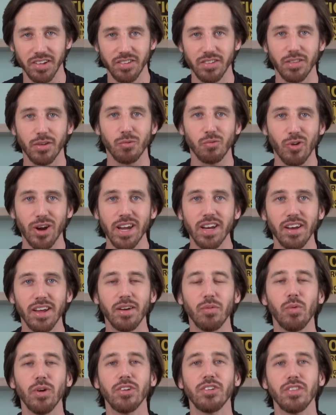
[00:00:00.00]
It's the rate
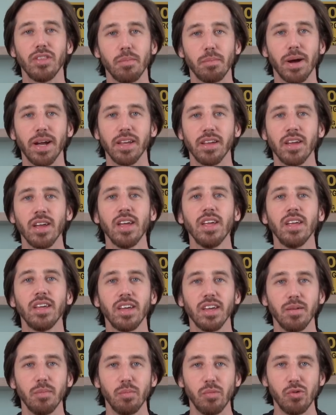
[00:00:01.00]
at which the bike
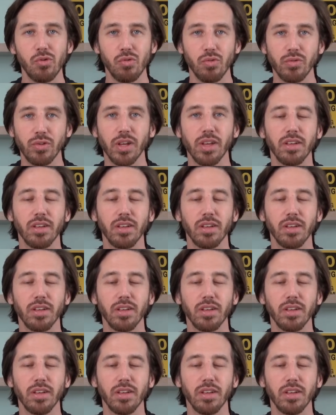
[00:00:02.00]
can move,